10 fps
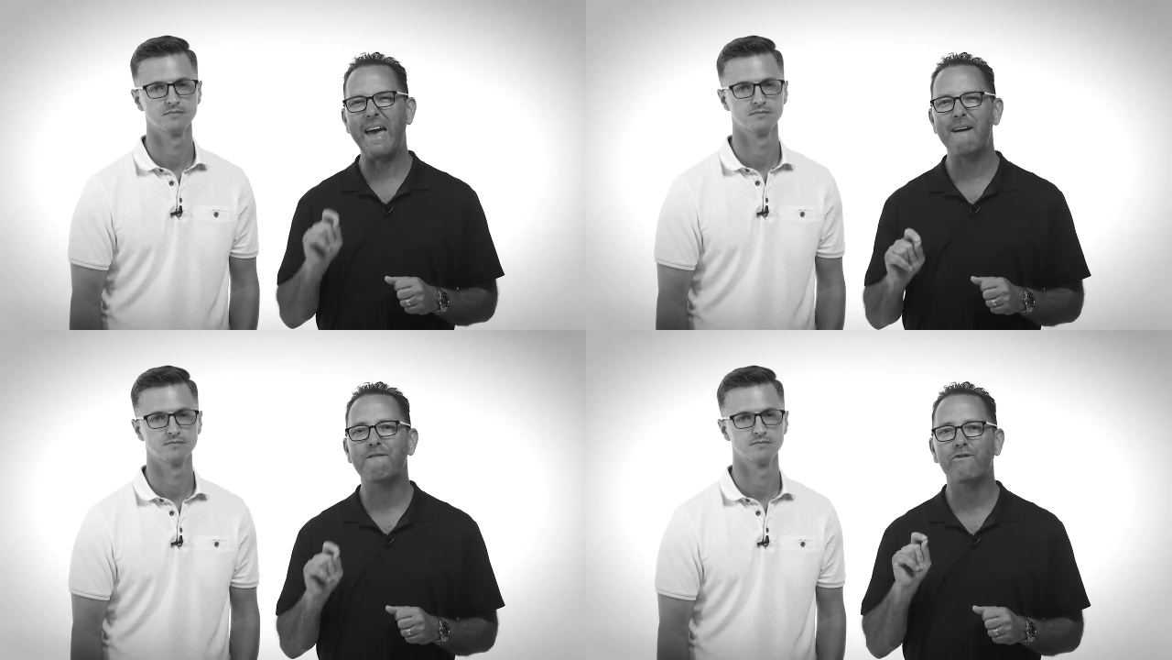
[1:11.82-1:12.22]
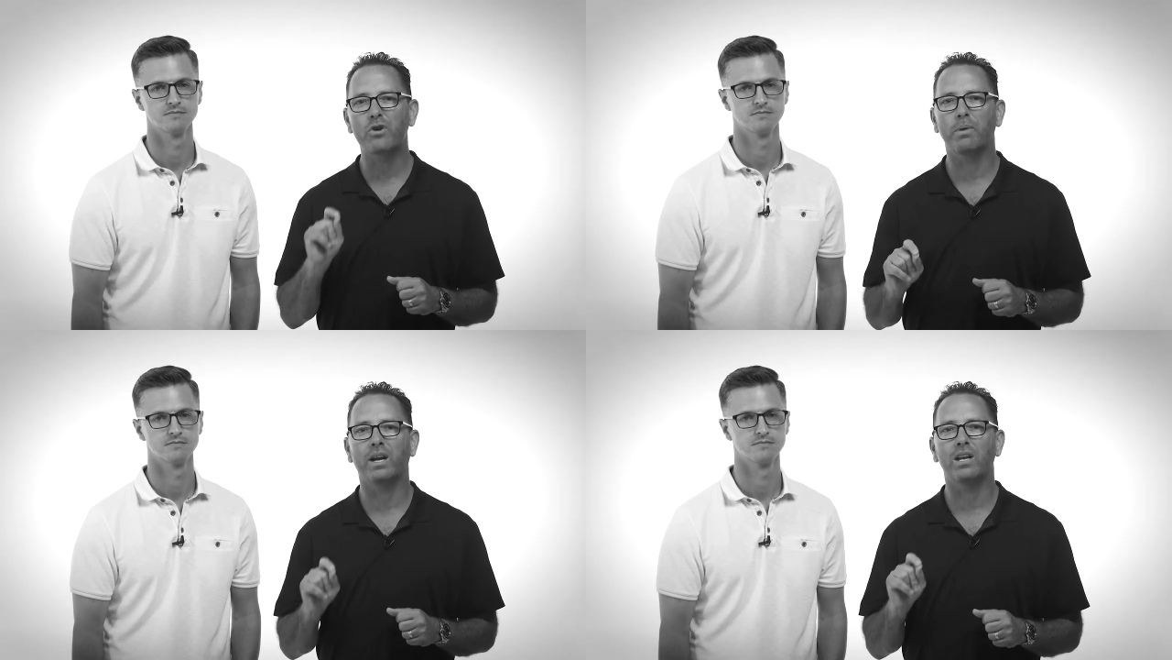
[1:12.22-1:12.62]

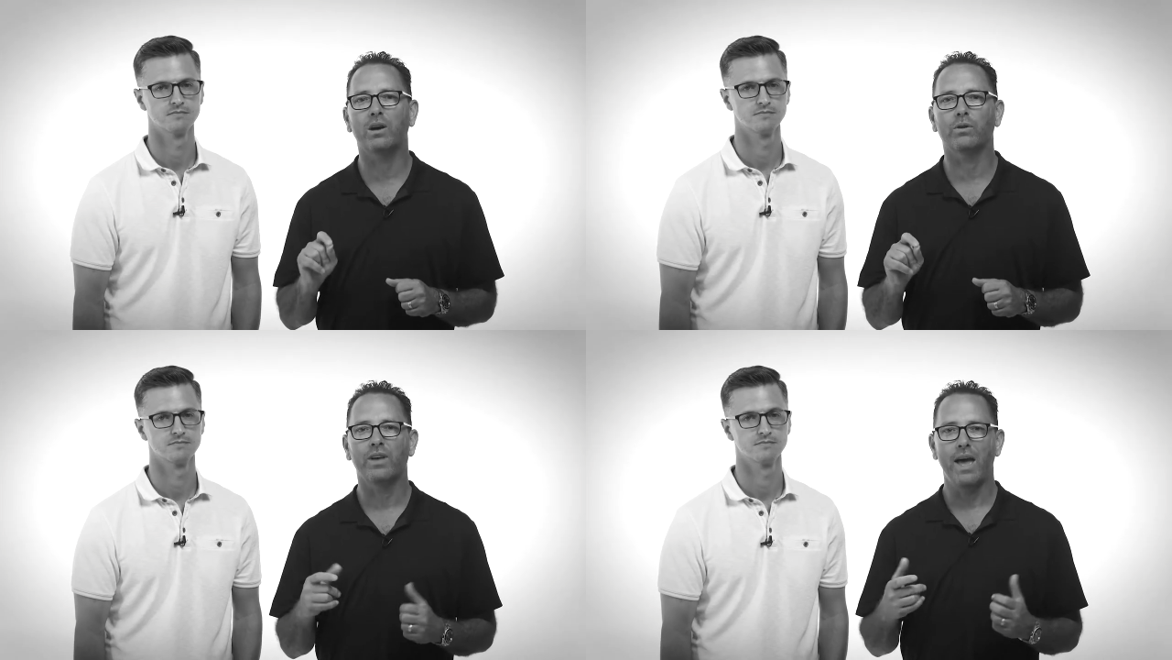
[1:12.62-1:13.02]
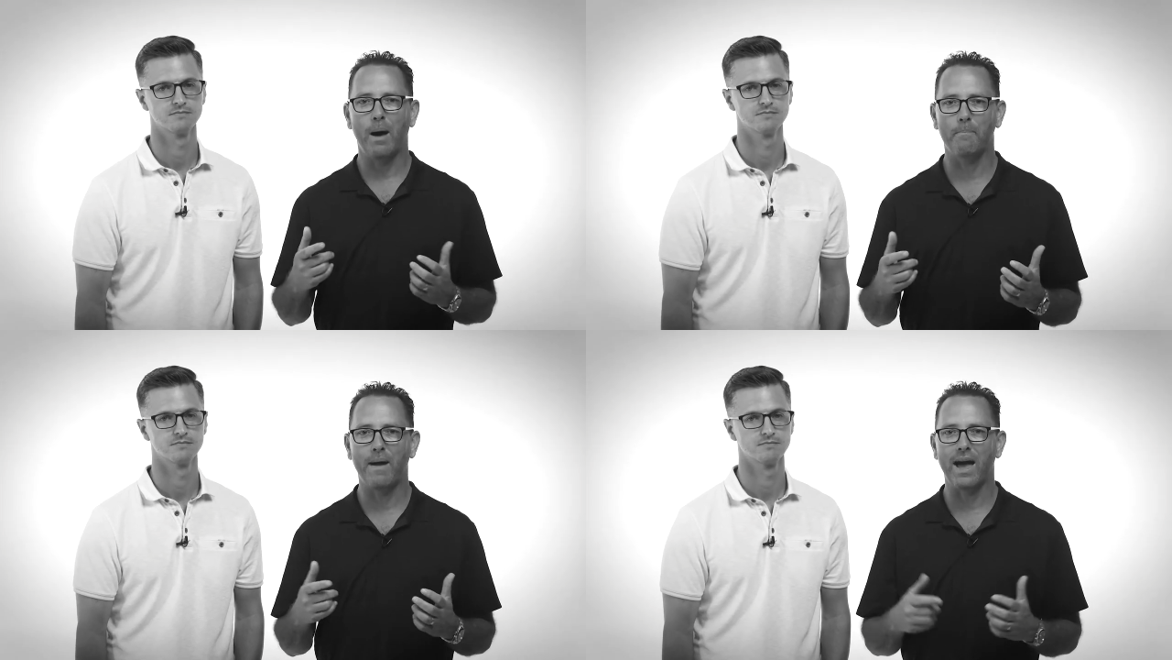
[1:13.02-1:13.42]
Speaker 1: everybody knows
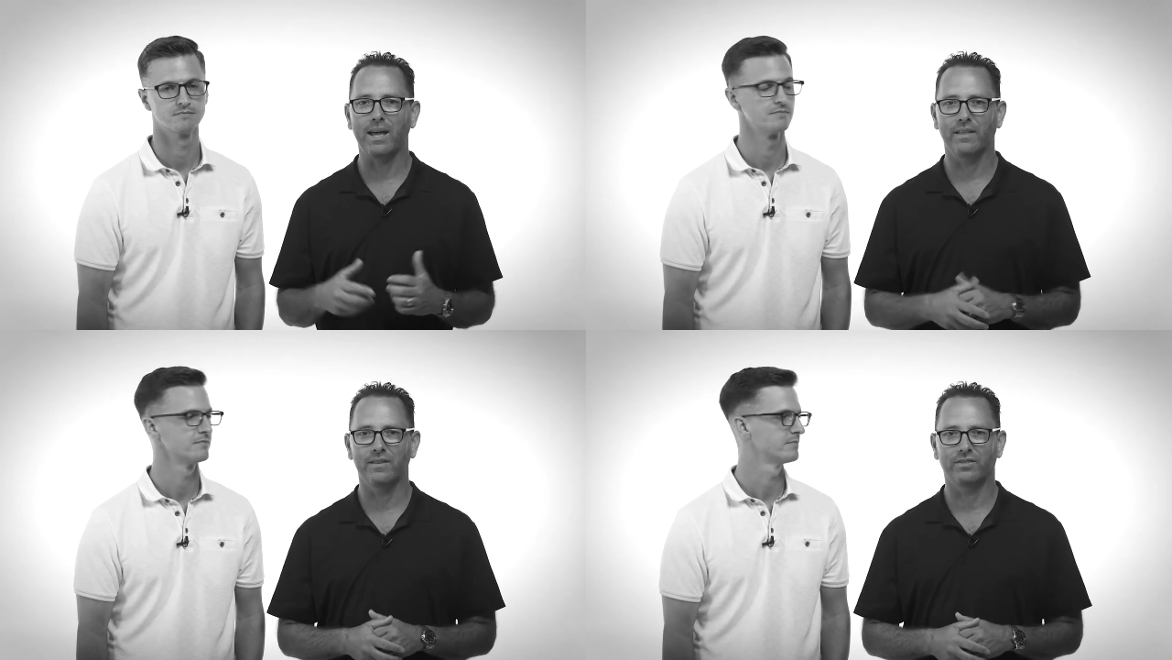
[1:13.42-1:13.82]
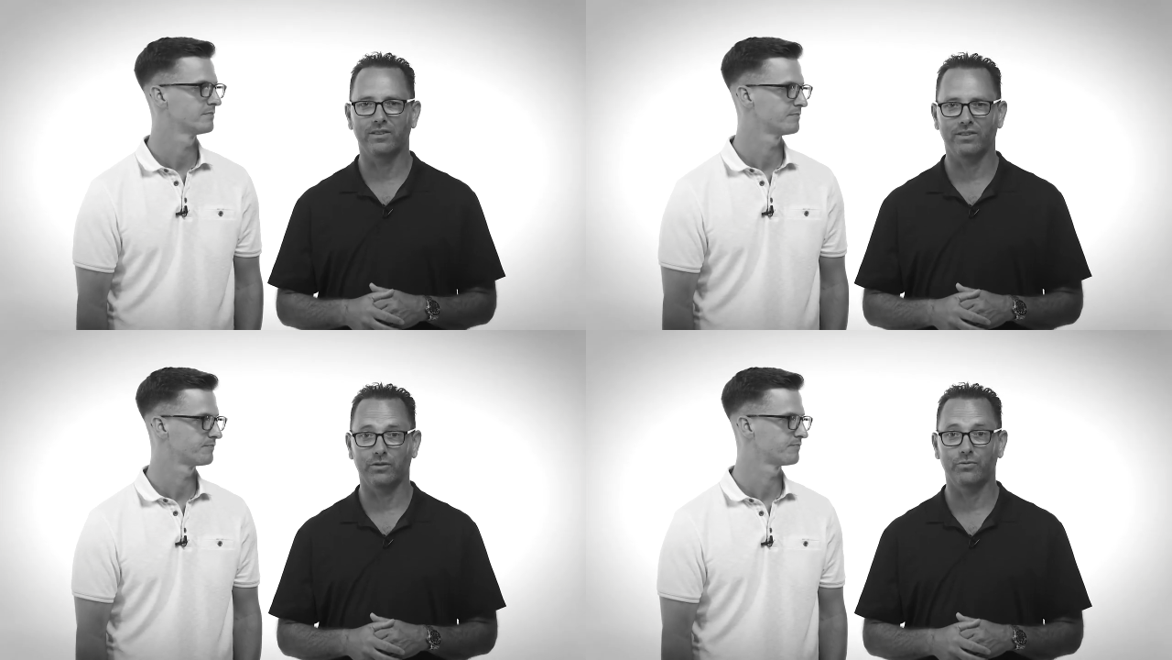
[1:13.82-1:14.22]
how bad this
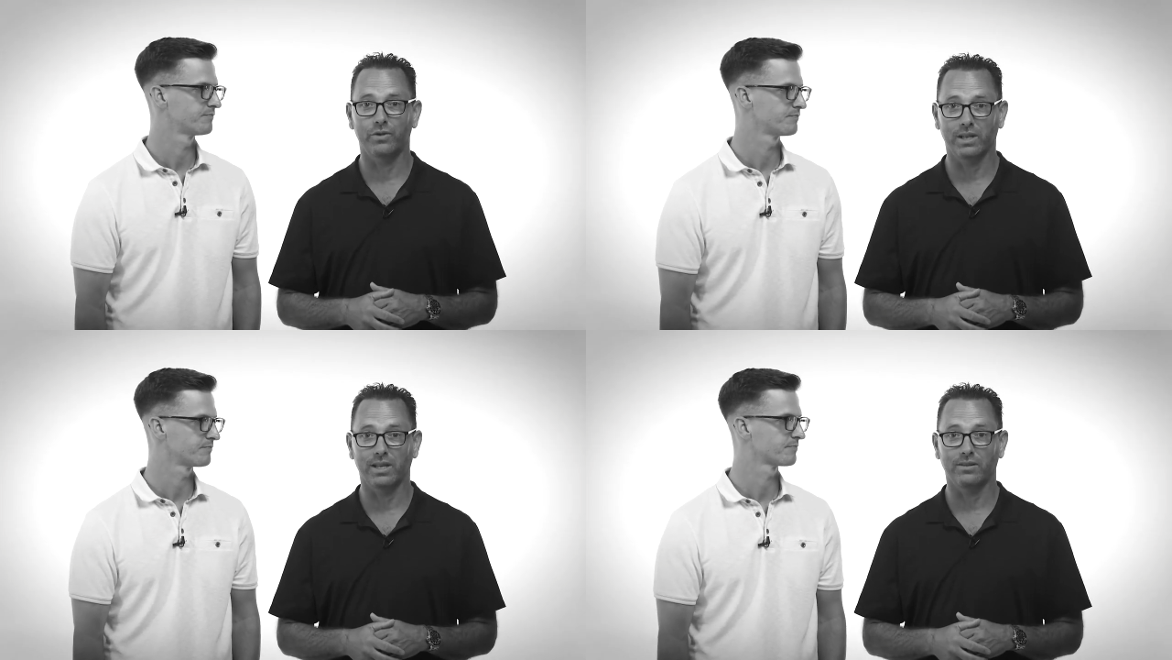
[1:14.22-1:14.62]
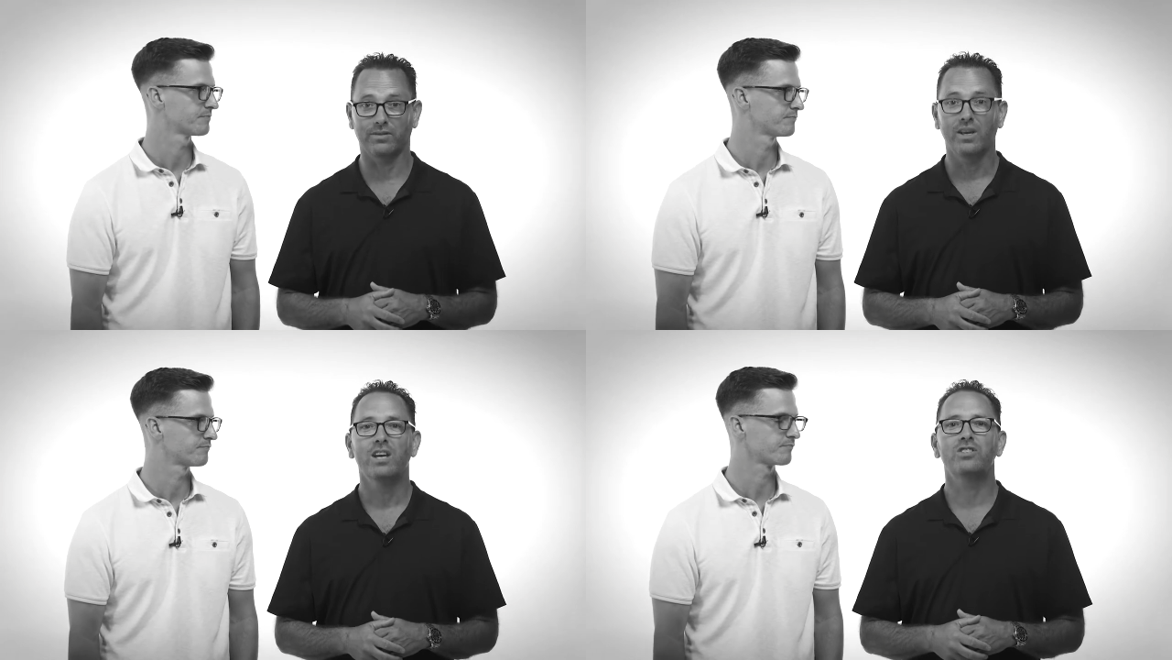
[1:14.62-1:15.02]
disease really
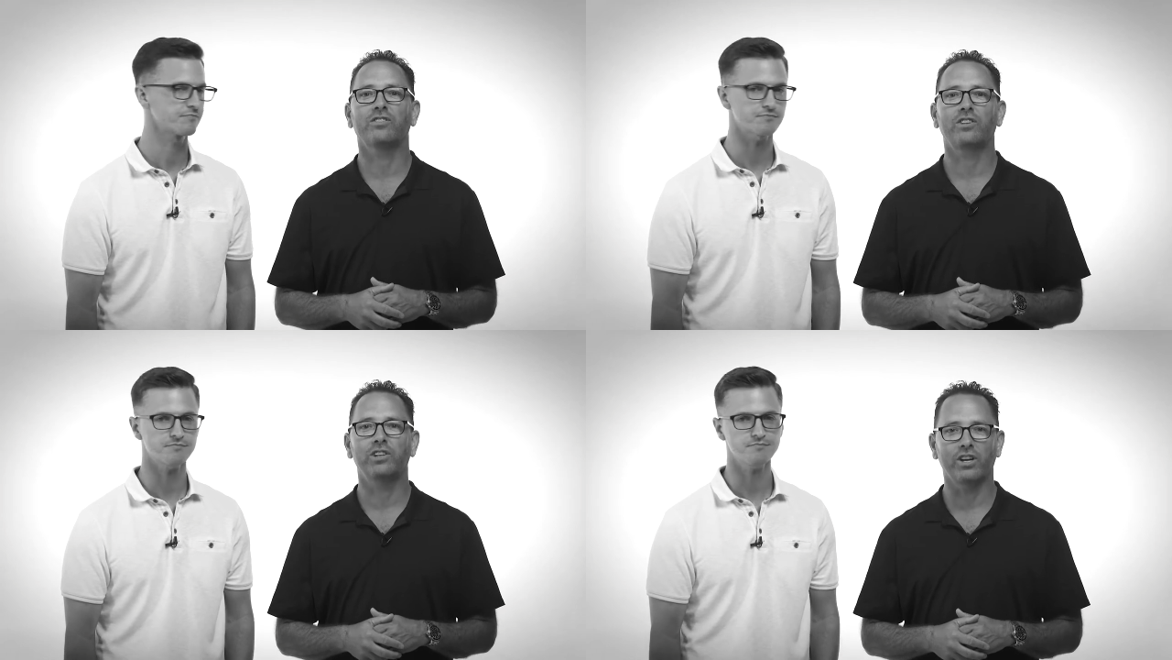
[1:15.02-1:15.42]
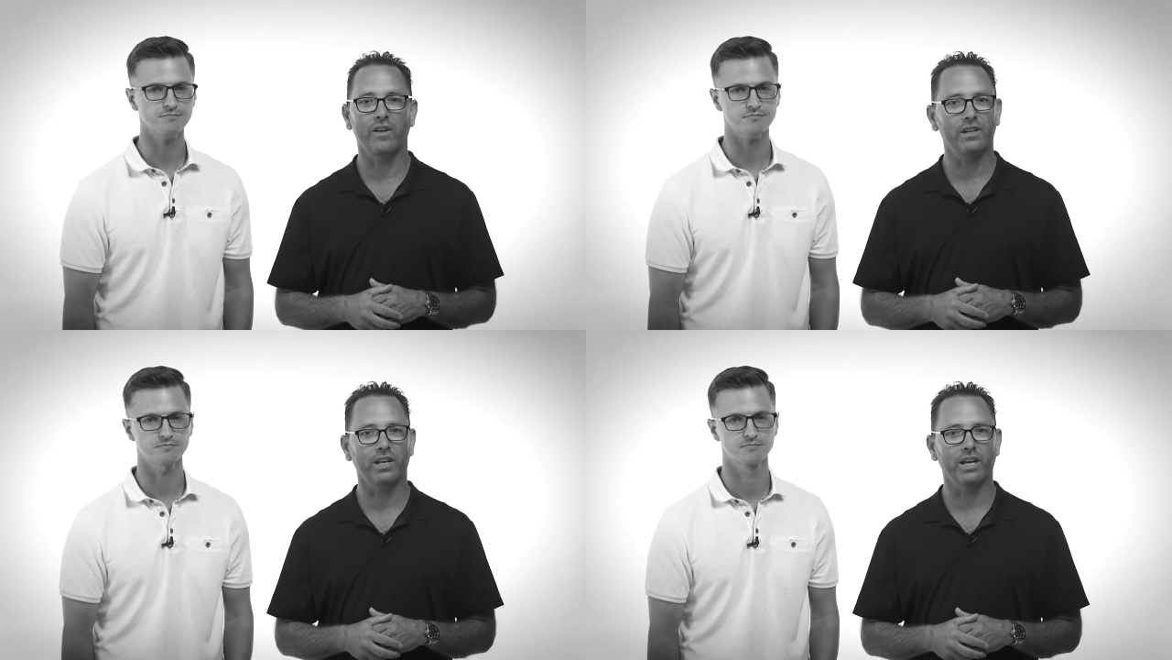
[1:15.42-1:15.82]
is. Just click
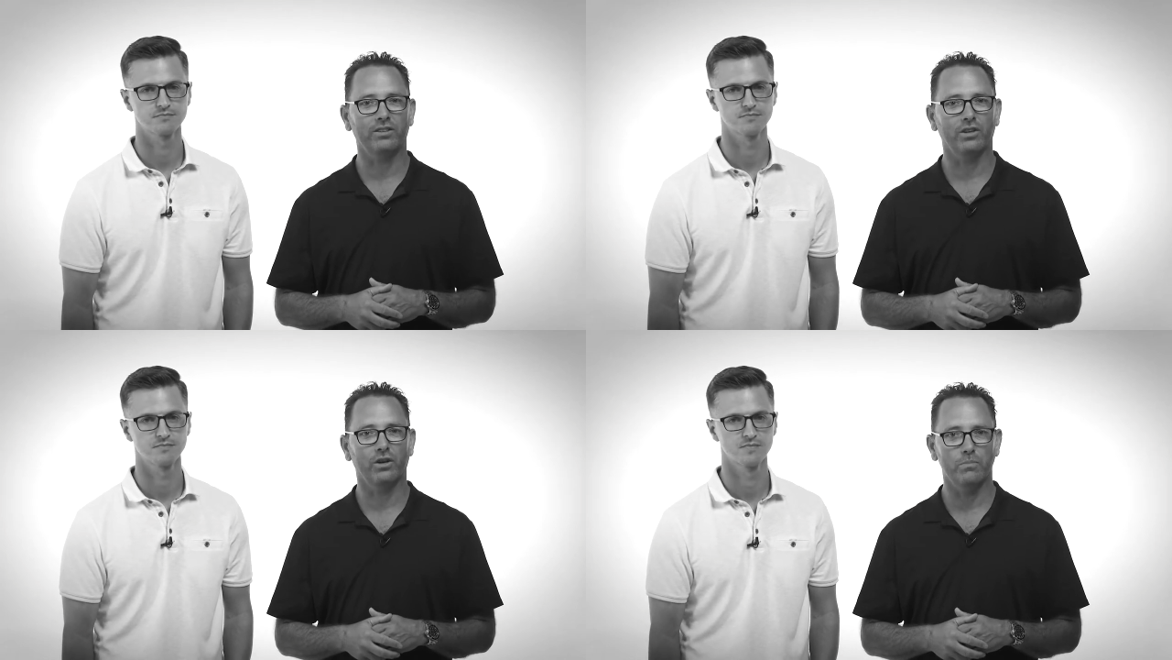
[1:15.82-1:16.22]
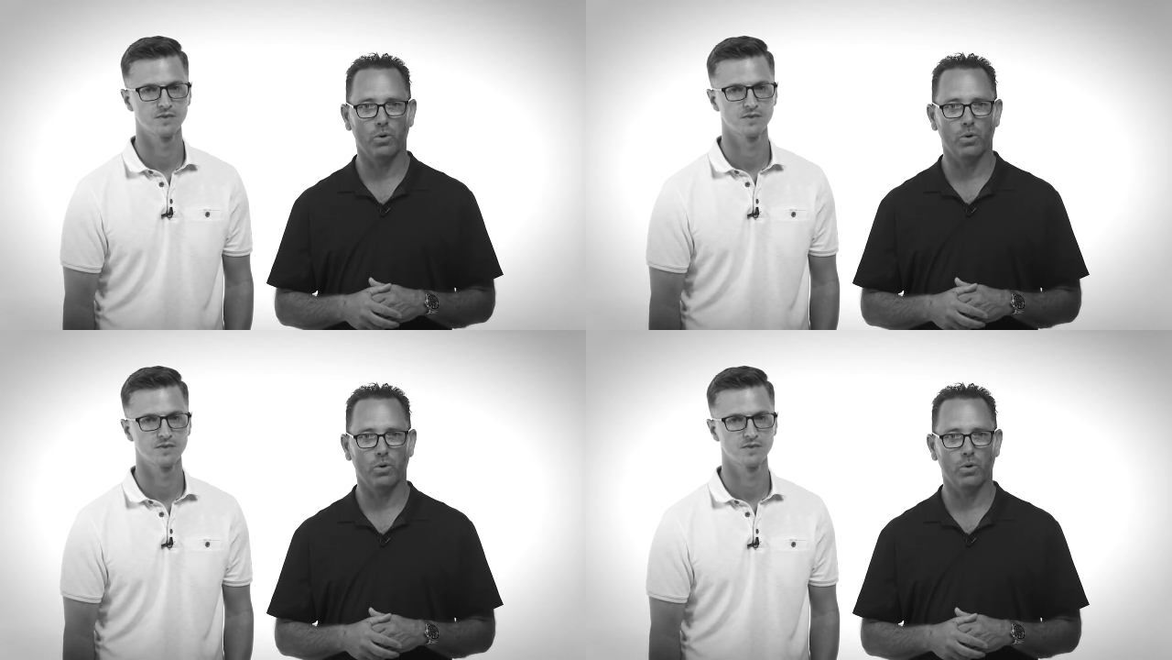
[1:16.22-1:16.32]
on the link to learn